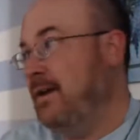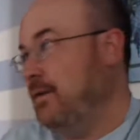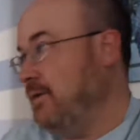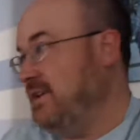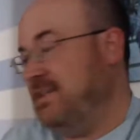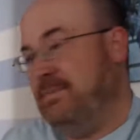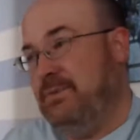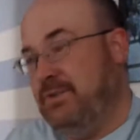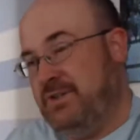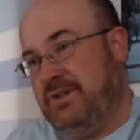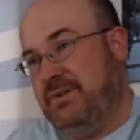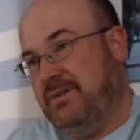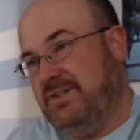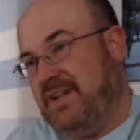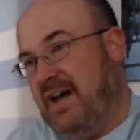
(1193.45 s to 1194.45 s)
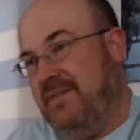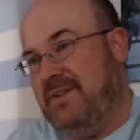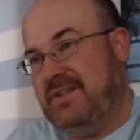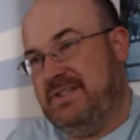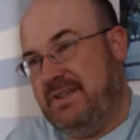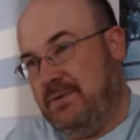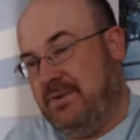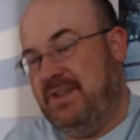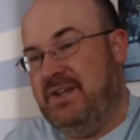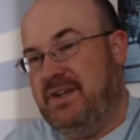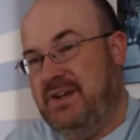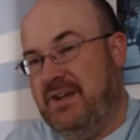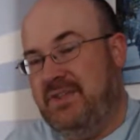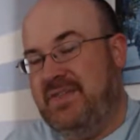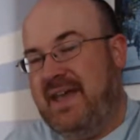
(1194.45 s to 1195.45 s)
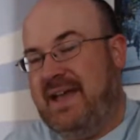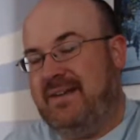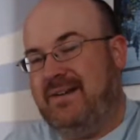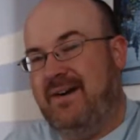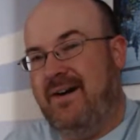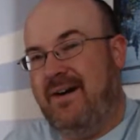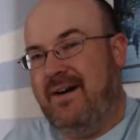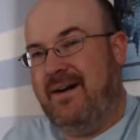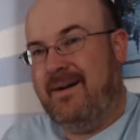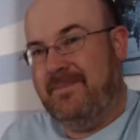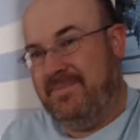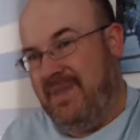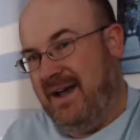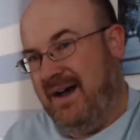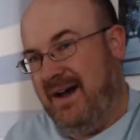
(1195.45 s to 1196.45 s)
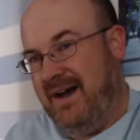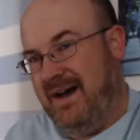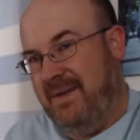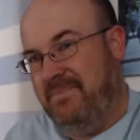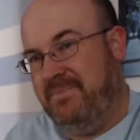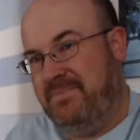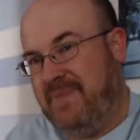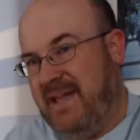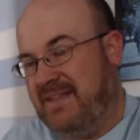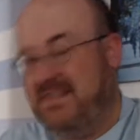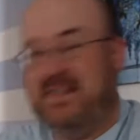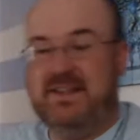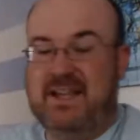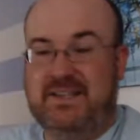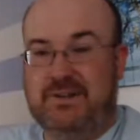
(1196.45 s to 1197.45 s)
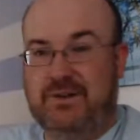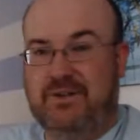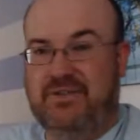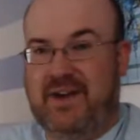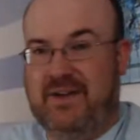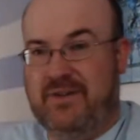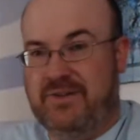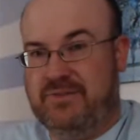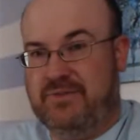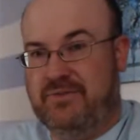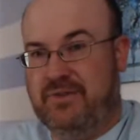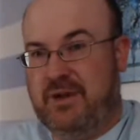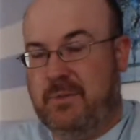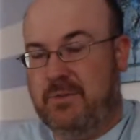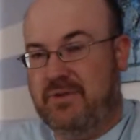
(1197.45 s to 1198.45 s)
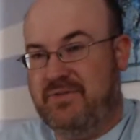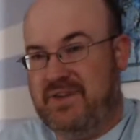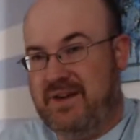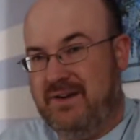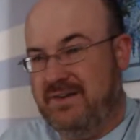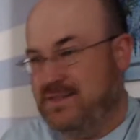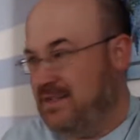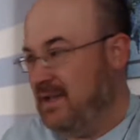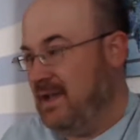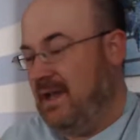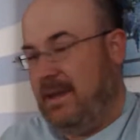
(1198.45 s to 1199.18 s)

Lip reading: Chris Buescher was obviously really good in that car at the Daytona 500 for a number of years.